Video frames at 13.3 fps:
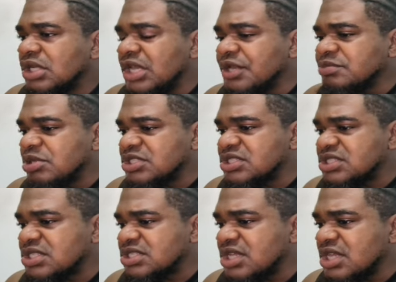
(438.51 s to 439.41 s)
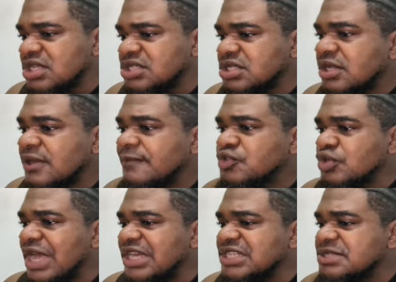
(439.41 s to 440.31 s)
Anyway, brothers and sisters,
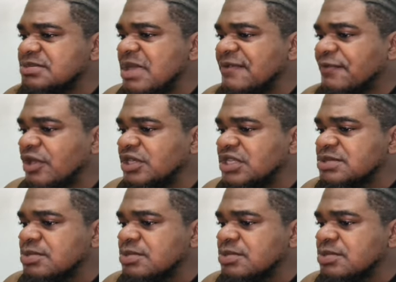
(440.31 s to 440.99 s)
so that is Bayfront this